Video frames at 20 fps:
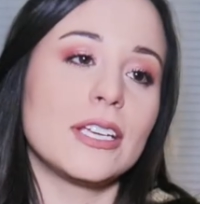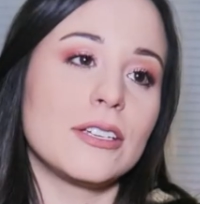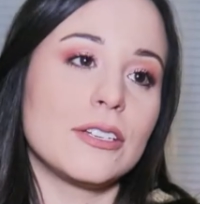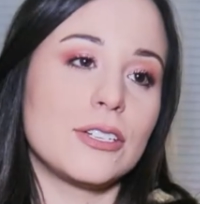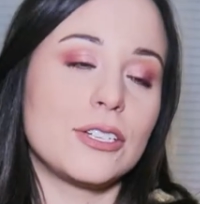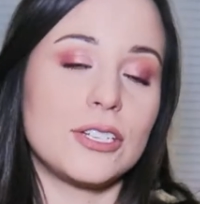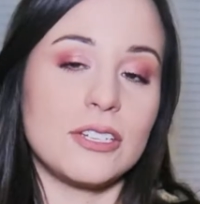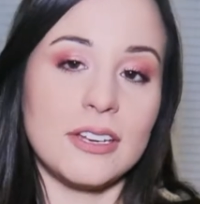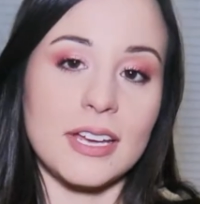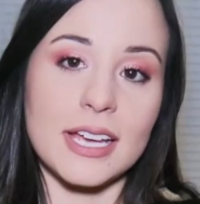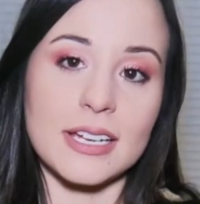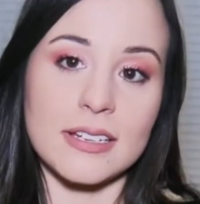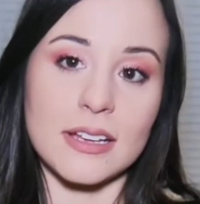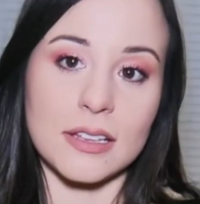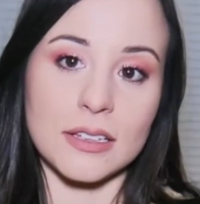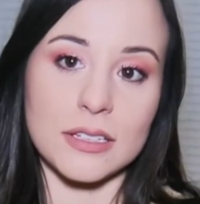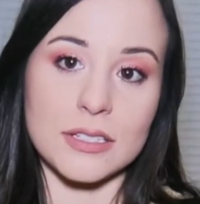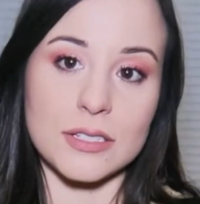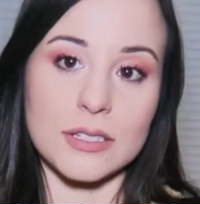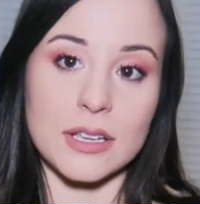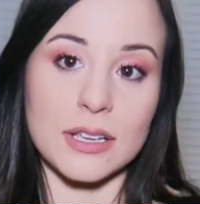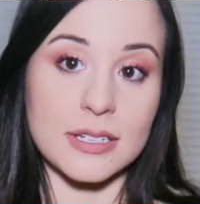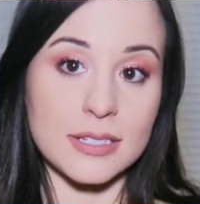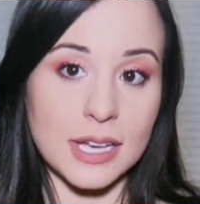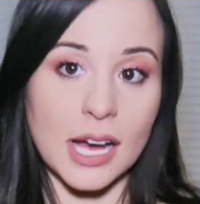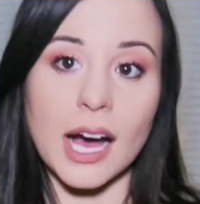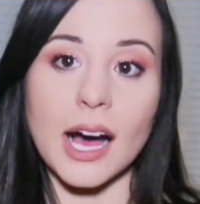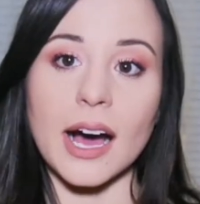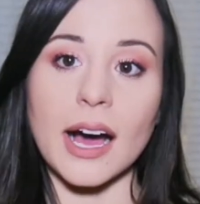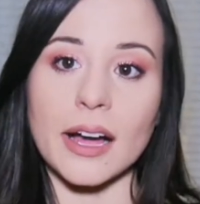she had done this
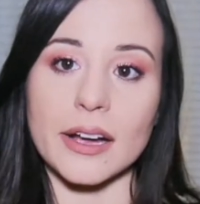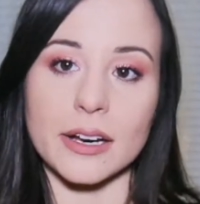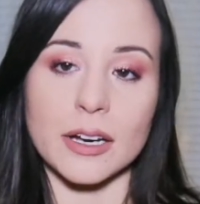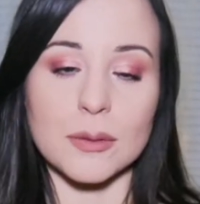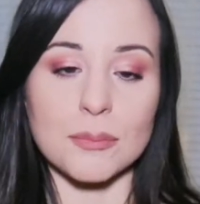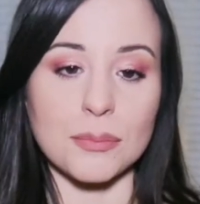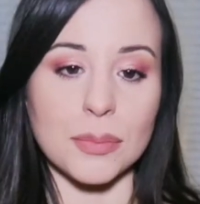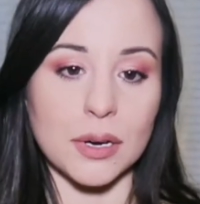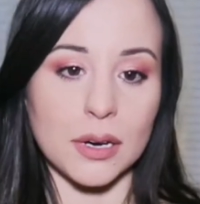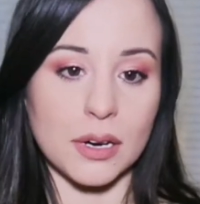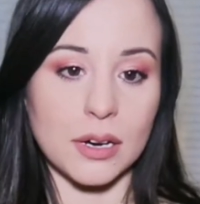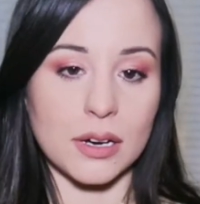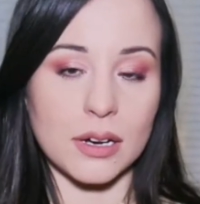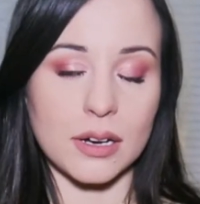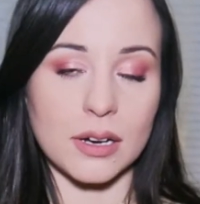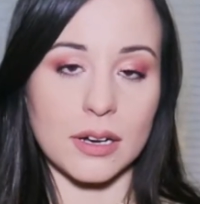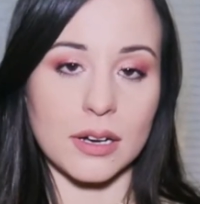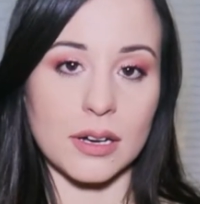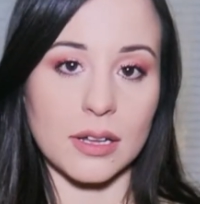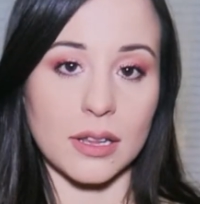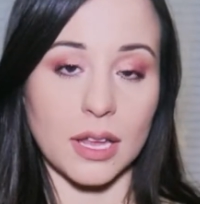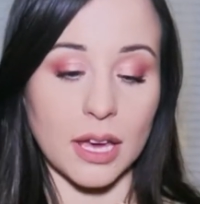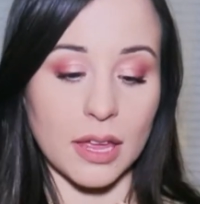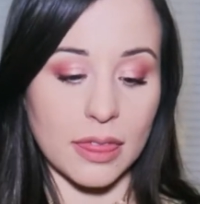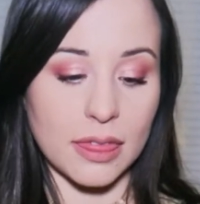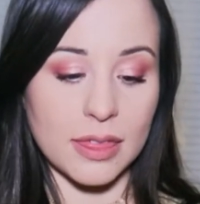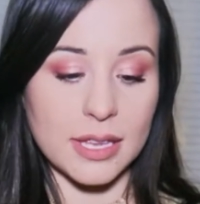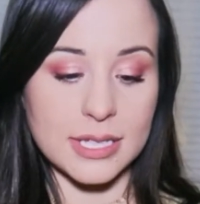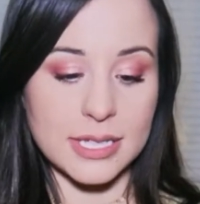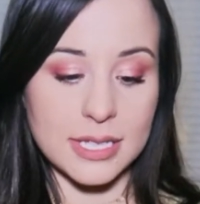entire book,
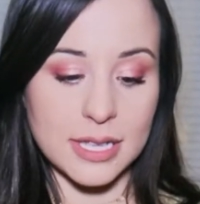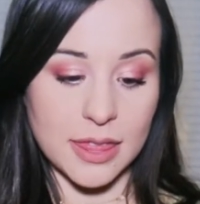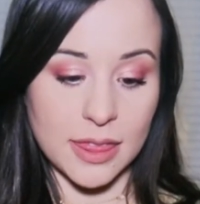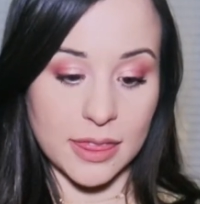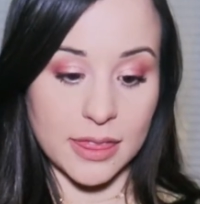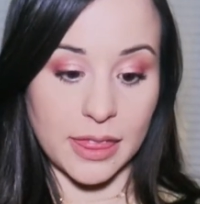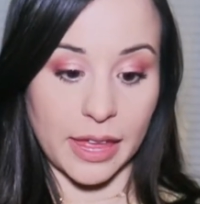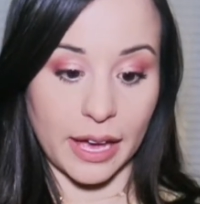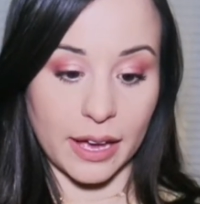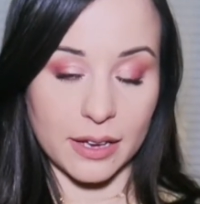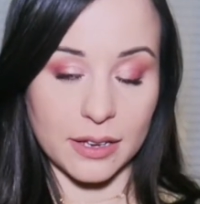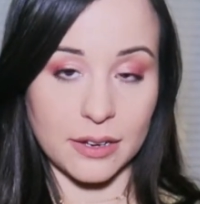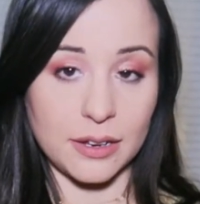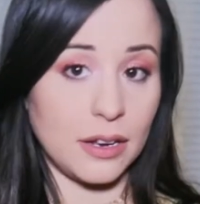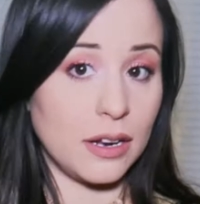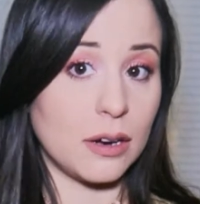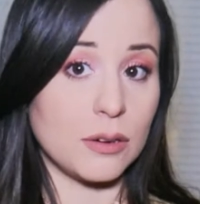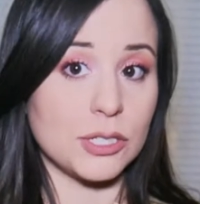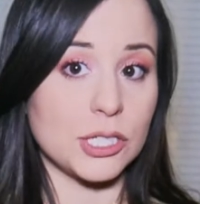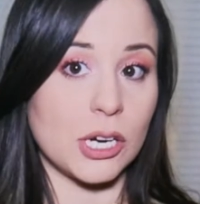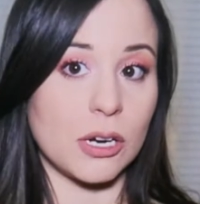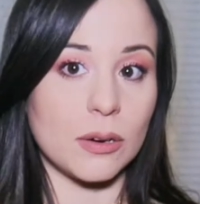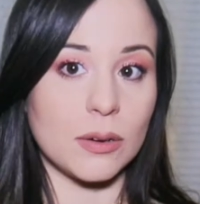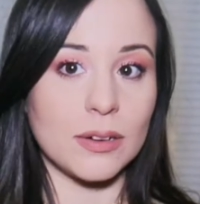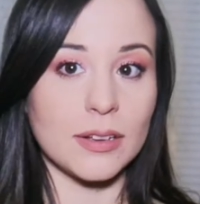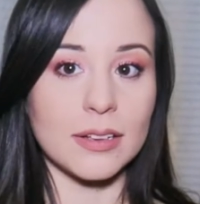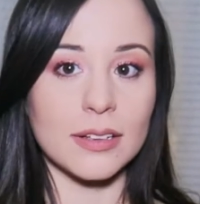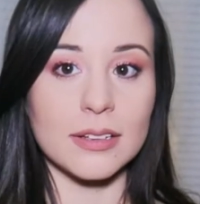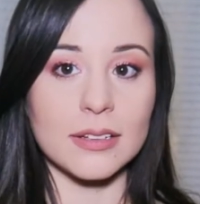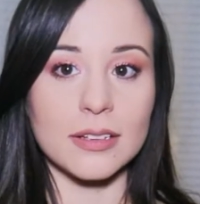like this thick, no
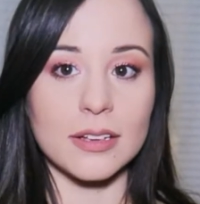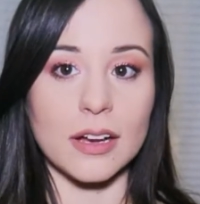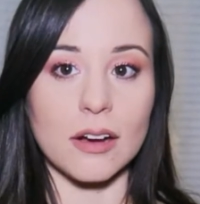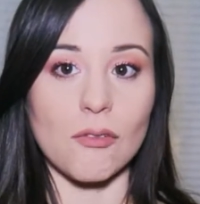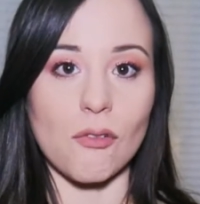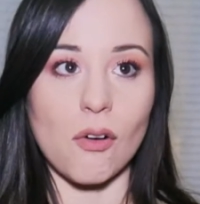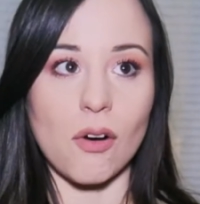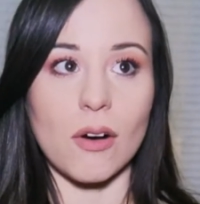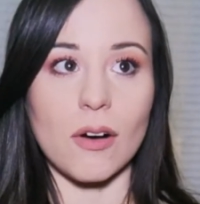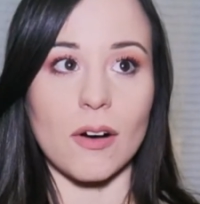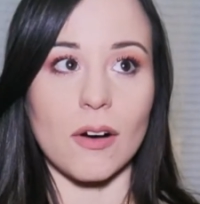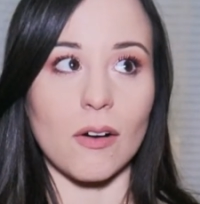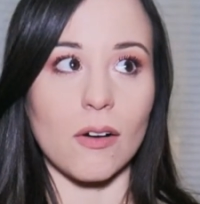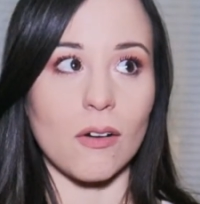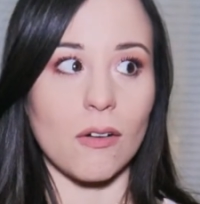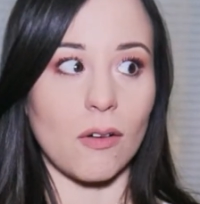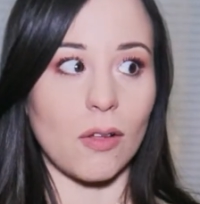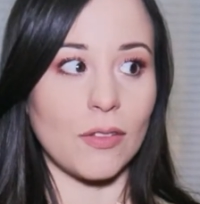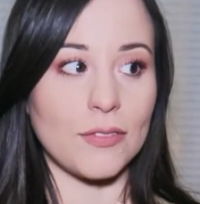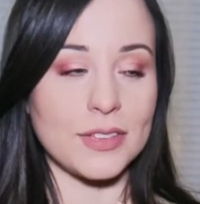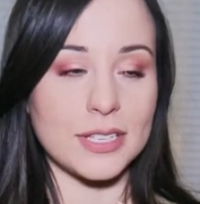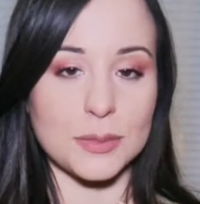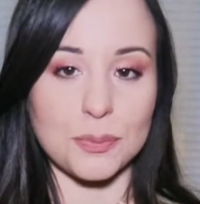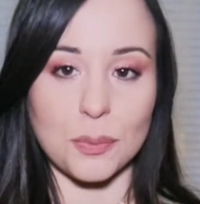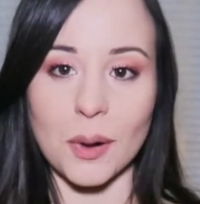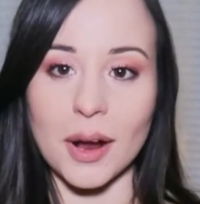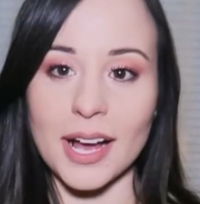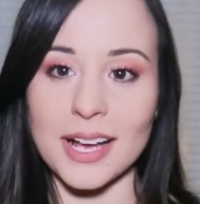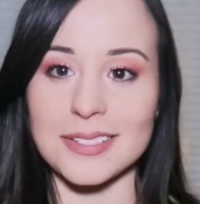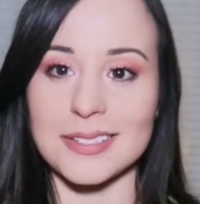joke, of all these
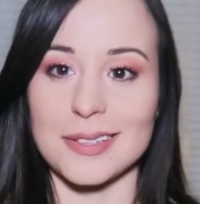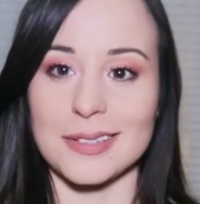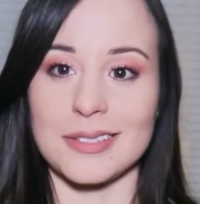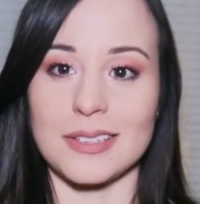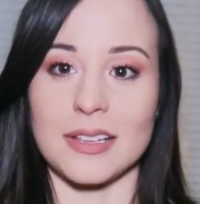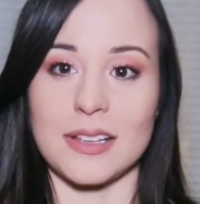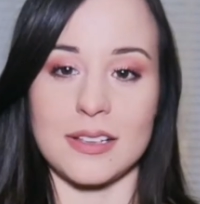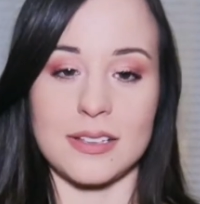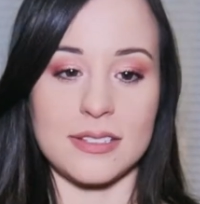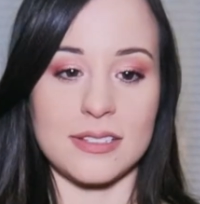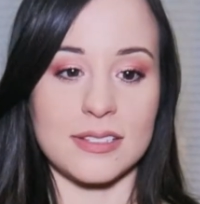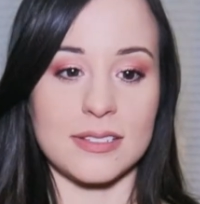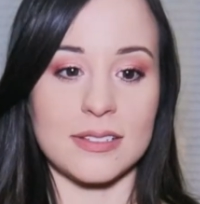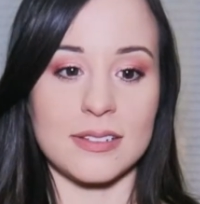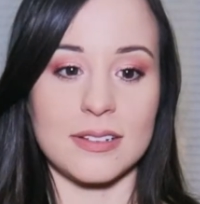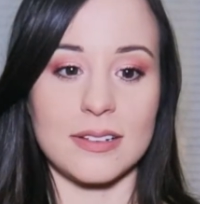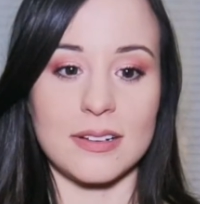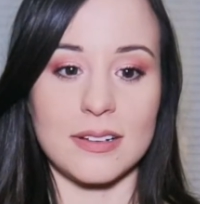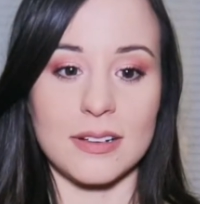processes,